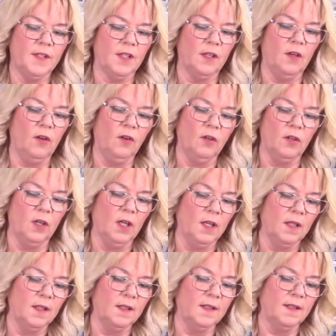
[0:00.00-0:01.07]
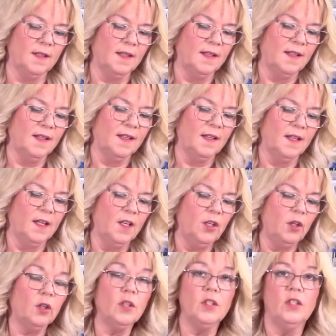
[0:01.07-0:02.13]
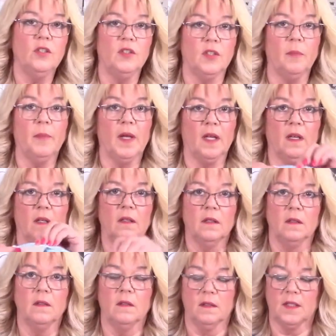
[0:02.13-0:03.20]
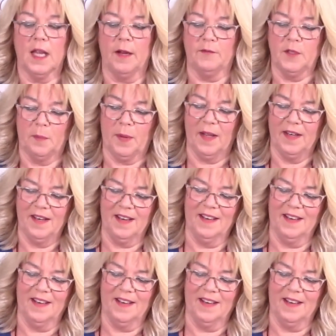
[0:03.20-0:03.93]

along. You could use a bigger safety pin.